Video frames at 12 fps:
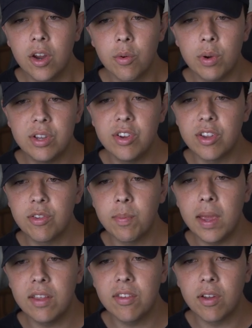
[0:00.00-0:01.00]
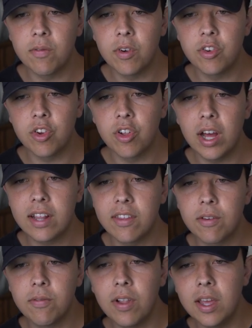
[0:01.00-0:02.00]
reaching space on Virgin
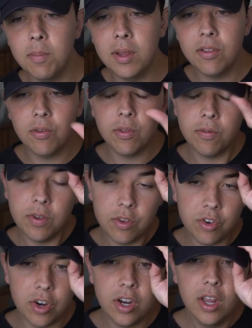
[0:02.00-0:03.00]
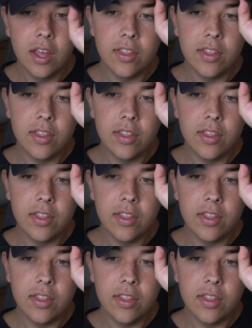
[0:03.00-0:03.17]
Galactic flight means for the future.